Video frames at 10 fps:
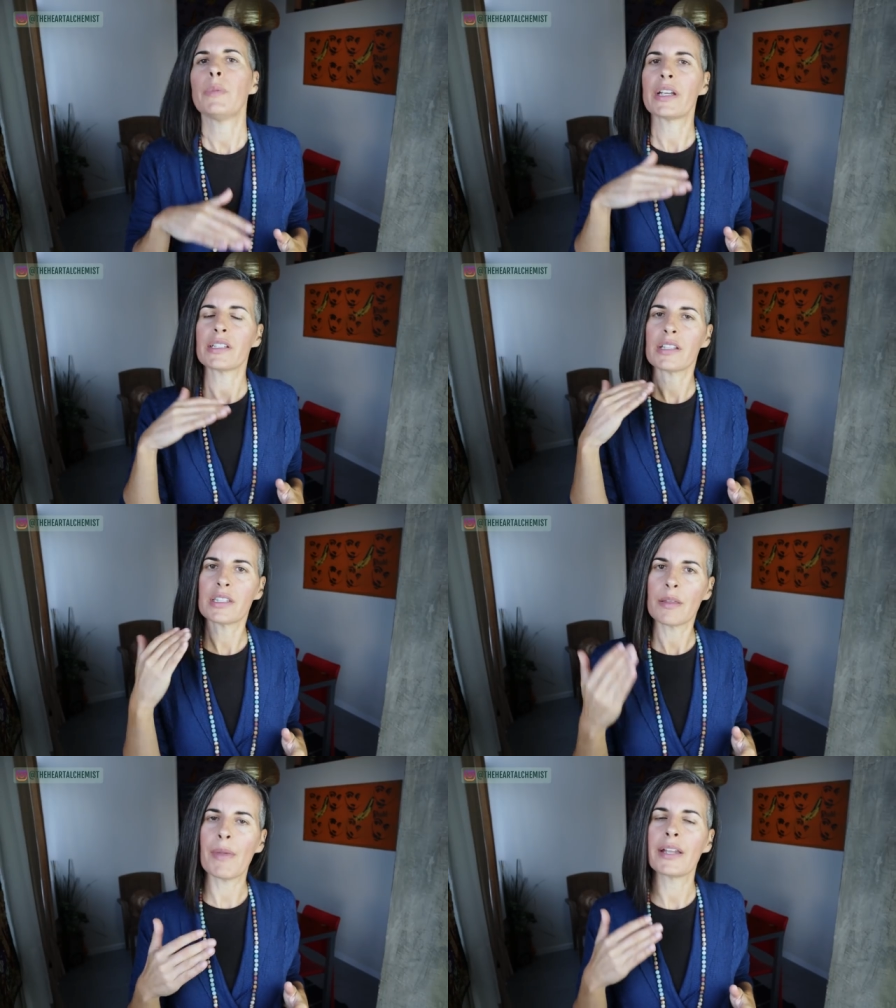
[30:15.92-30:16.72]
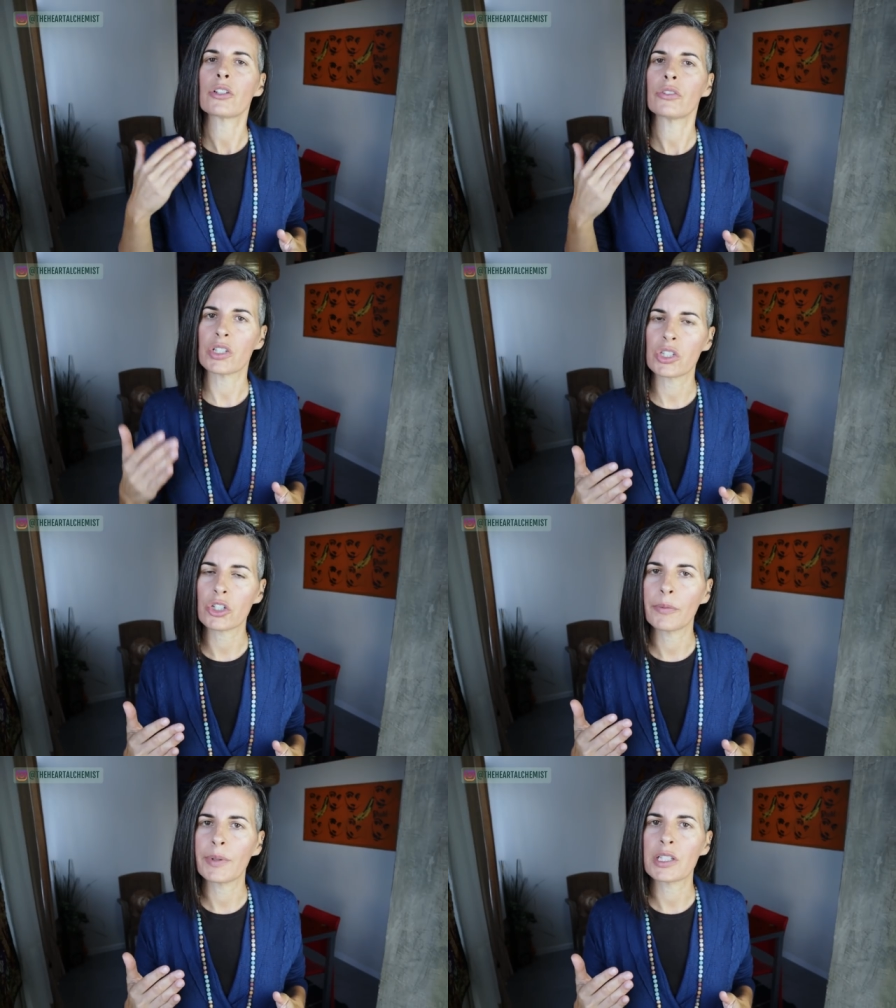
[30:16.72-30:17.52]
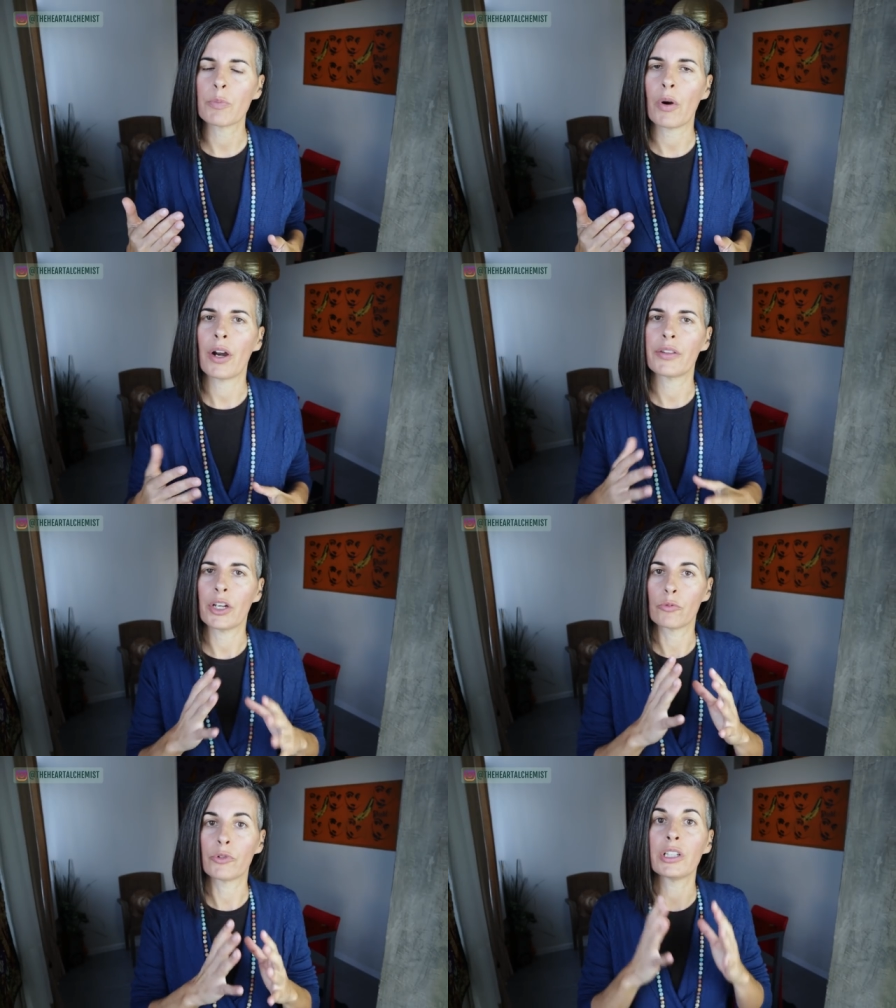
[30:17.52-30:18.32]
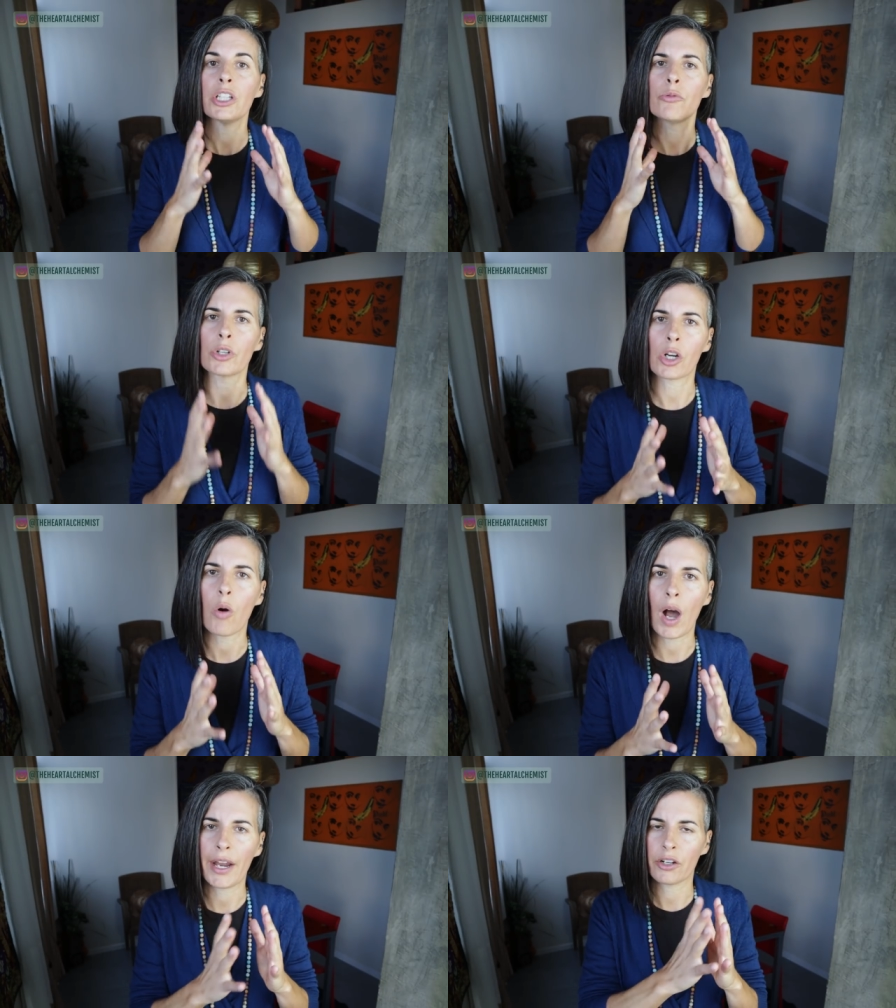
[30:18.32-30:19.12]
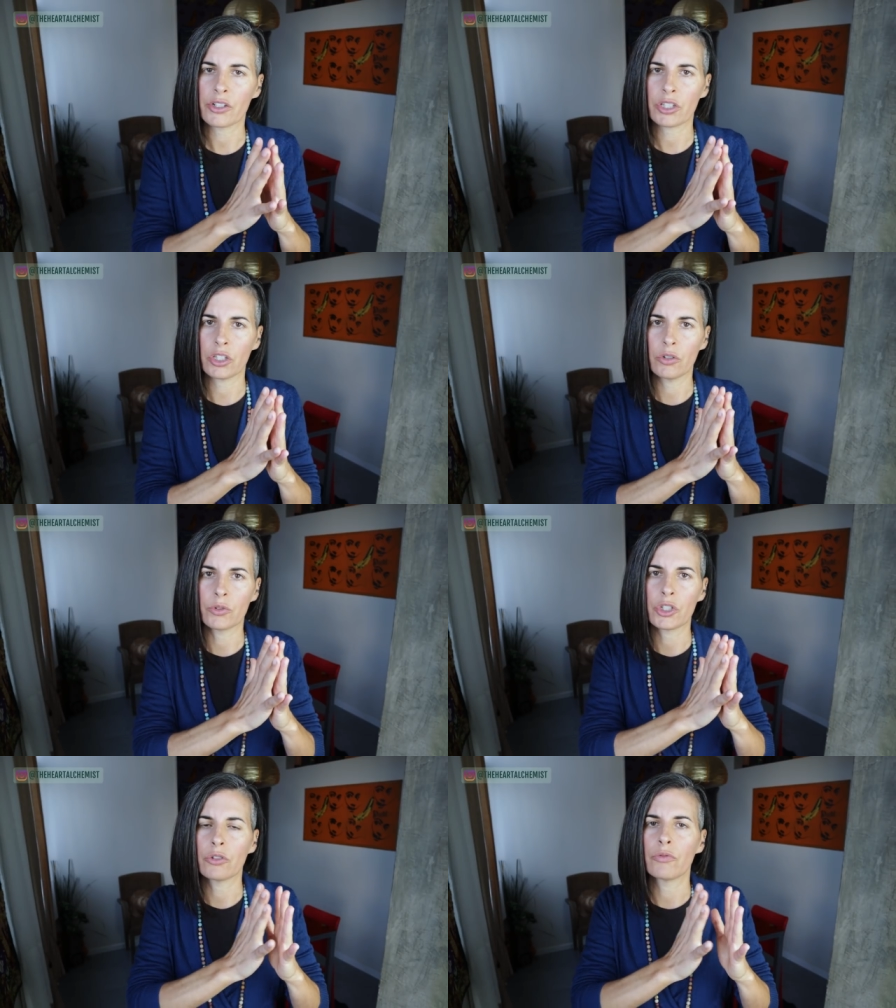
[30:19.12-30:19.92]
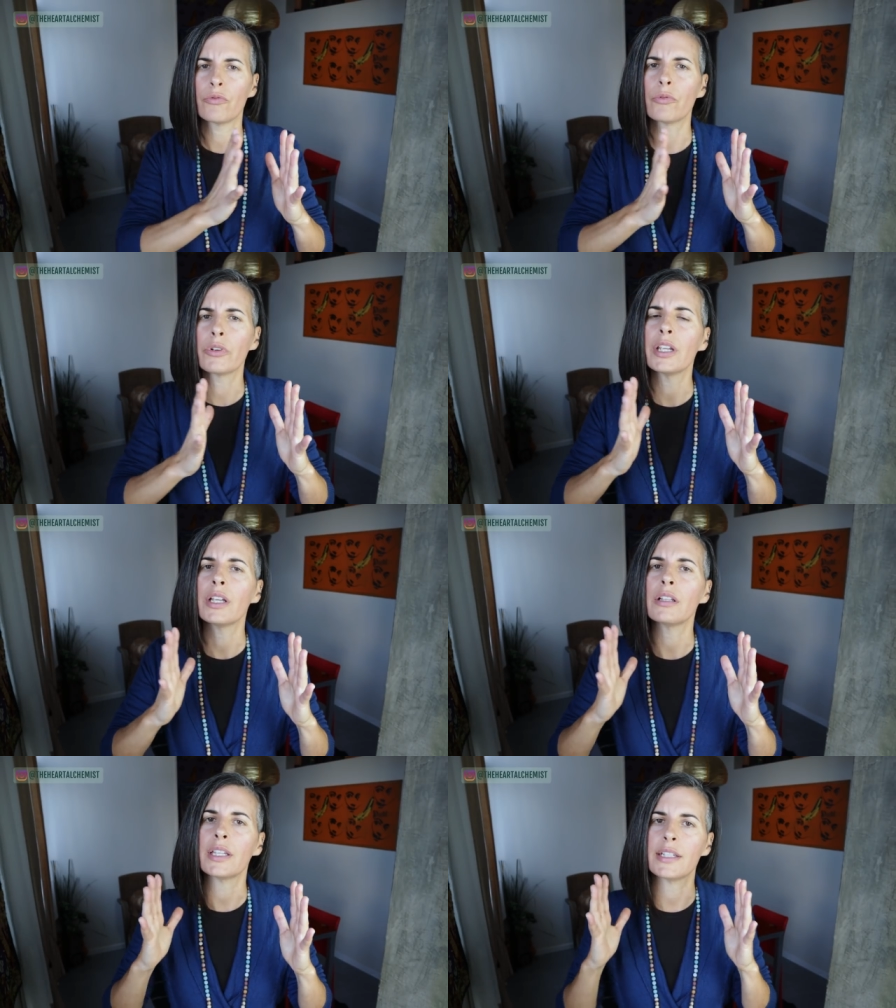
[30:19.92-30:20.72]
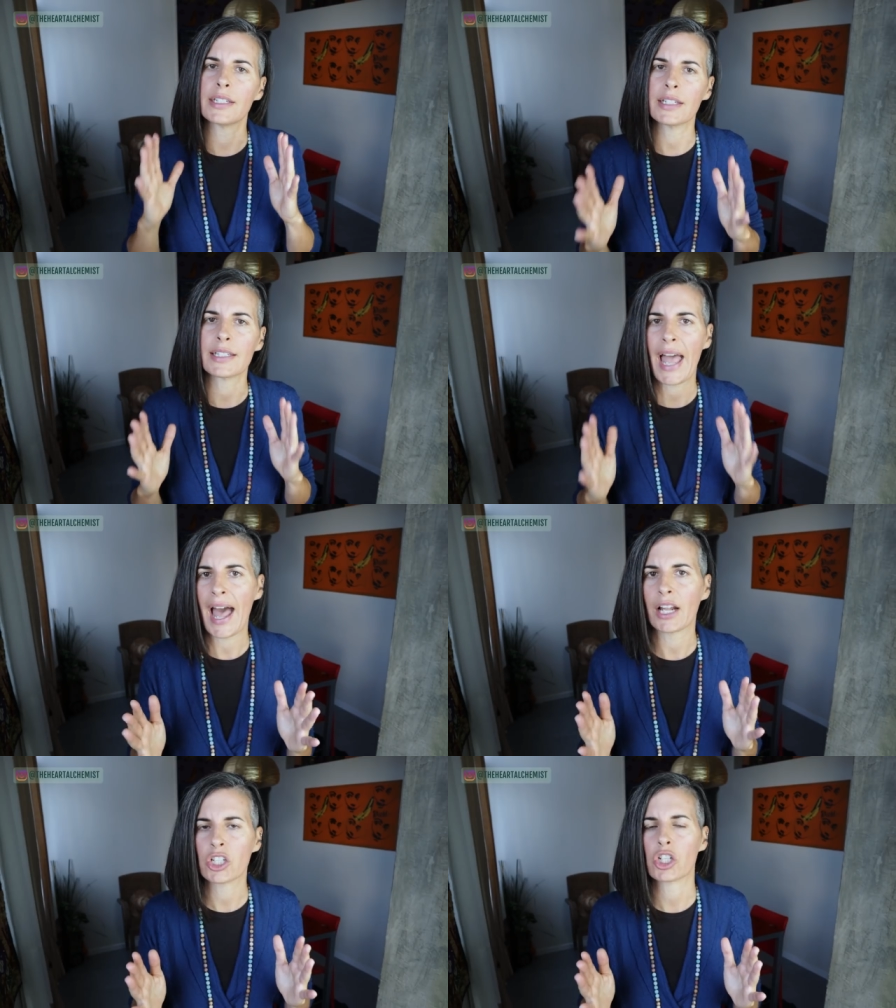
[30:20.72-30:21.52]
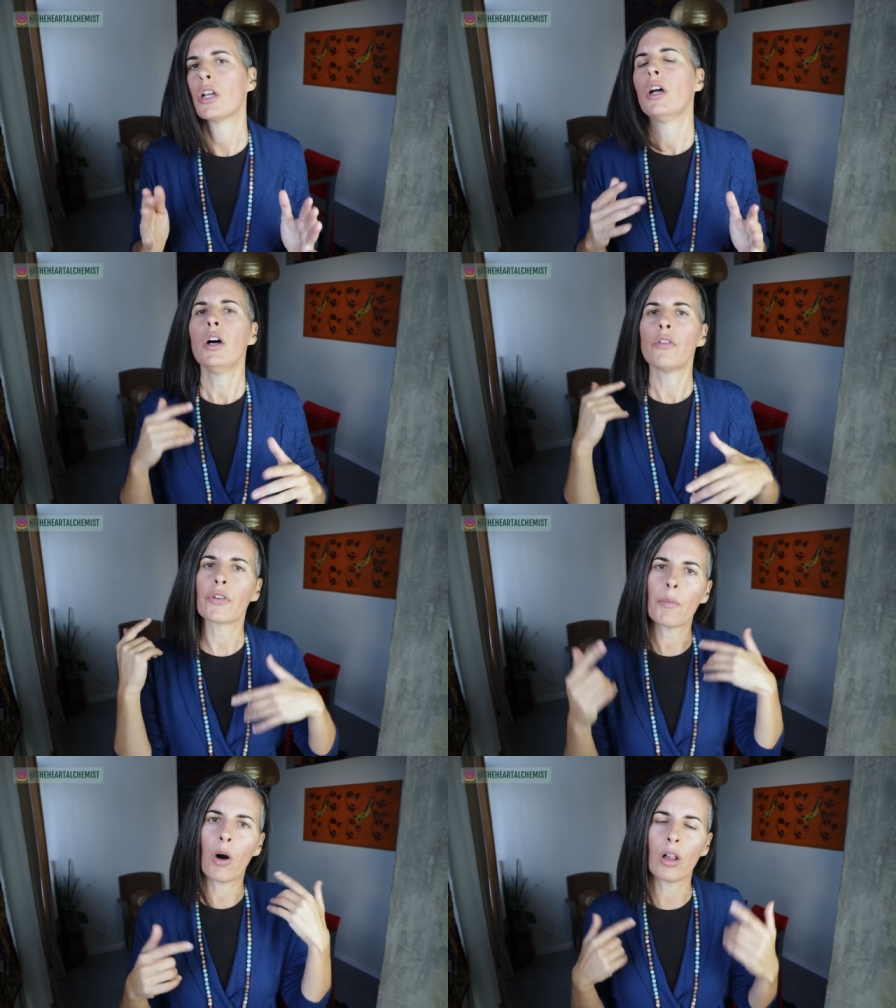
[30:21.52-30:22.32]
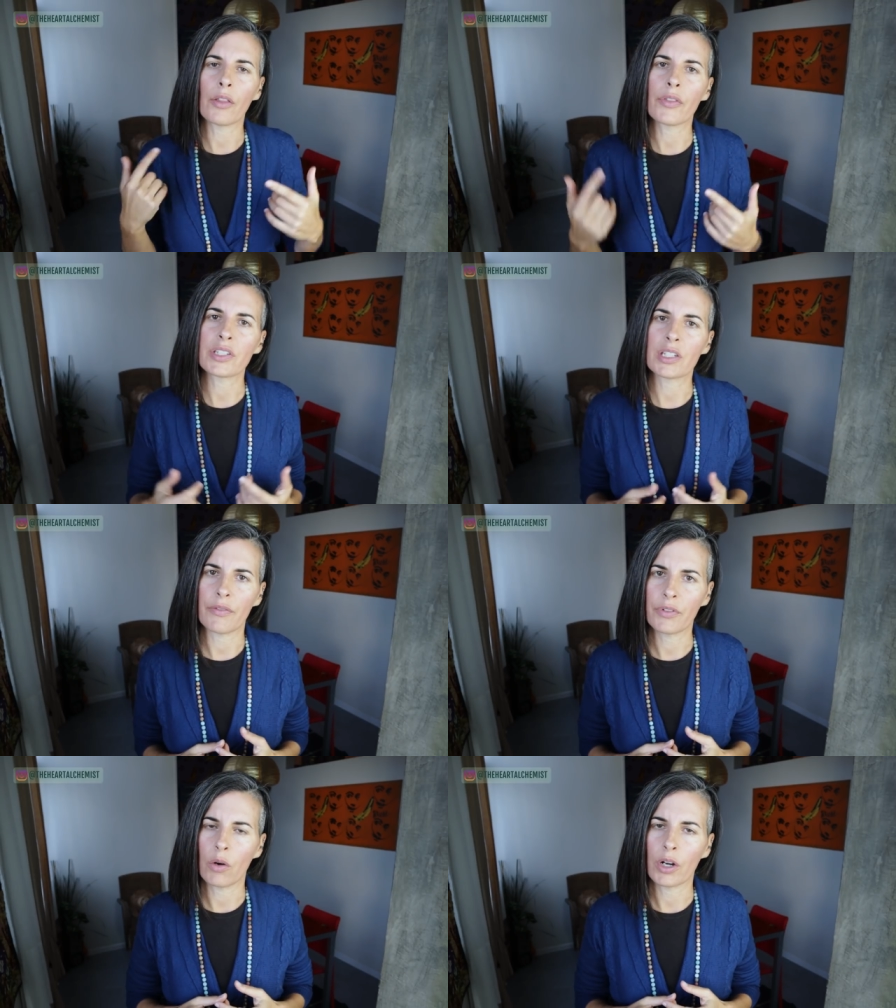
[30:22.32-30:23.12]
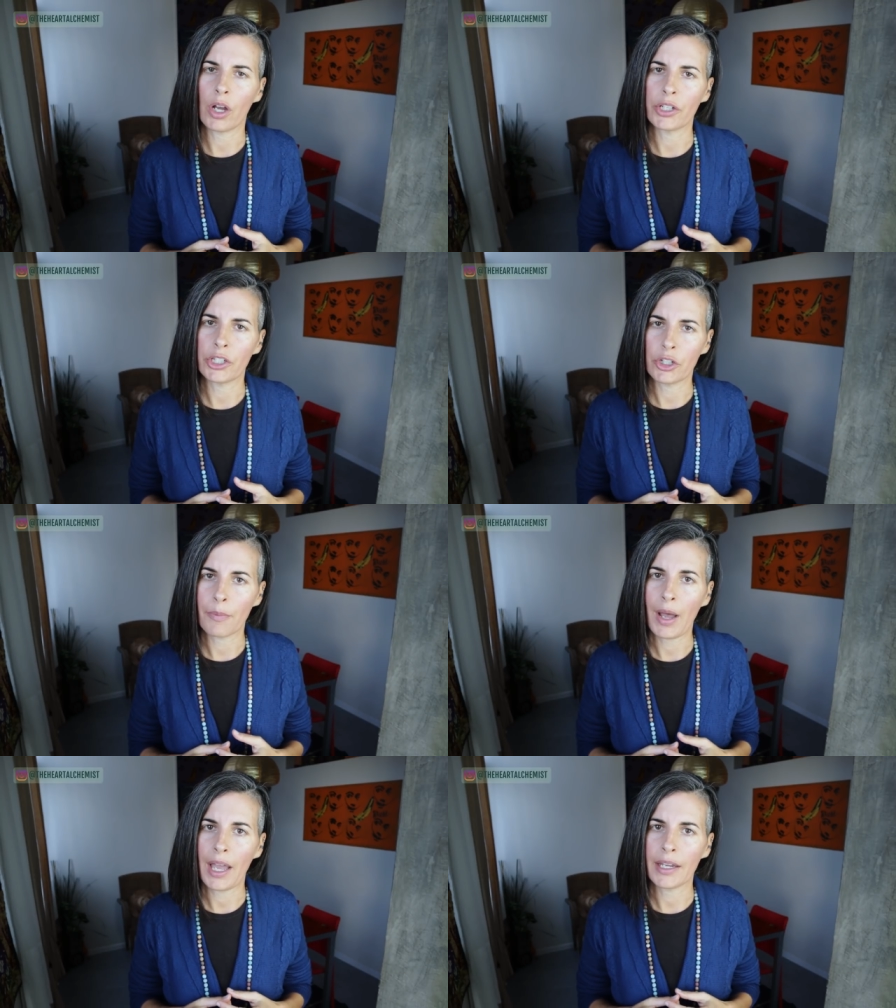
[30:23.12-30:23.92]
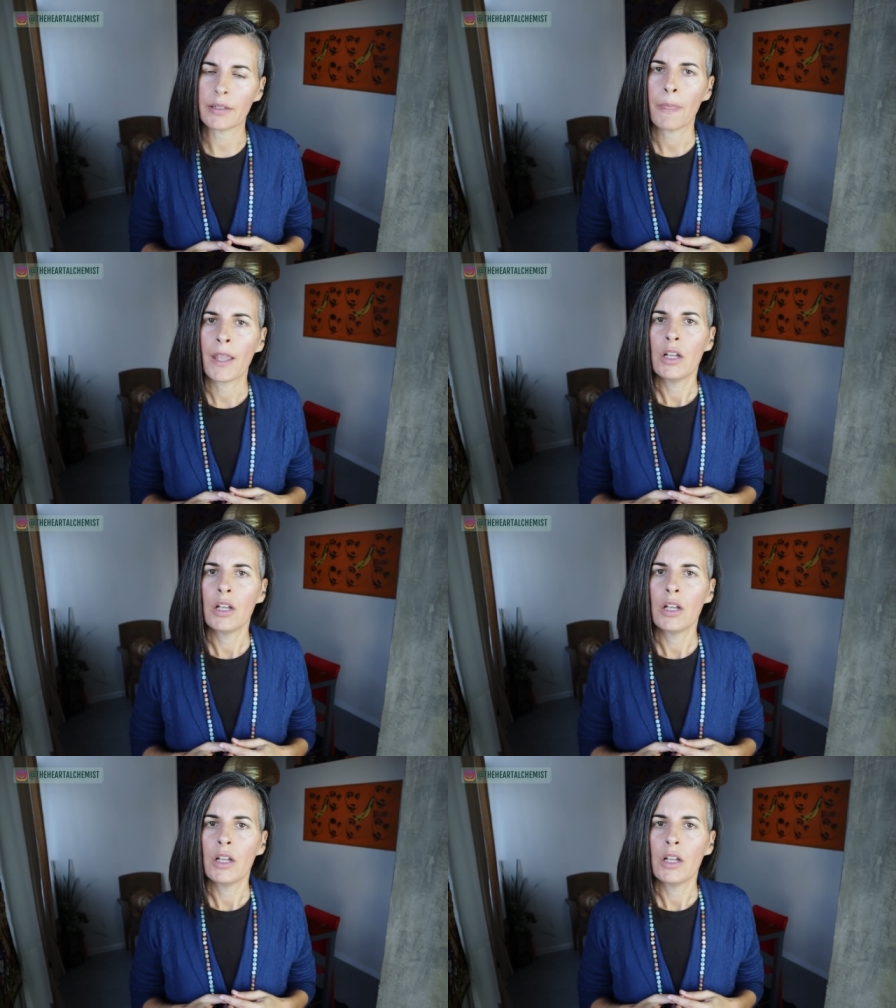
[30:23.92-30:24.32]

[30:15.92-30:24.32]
because it's the mental disturbance part that really requires you to really detach from all of the stuff going on in your mind.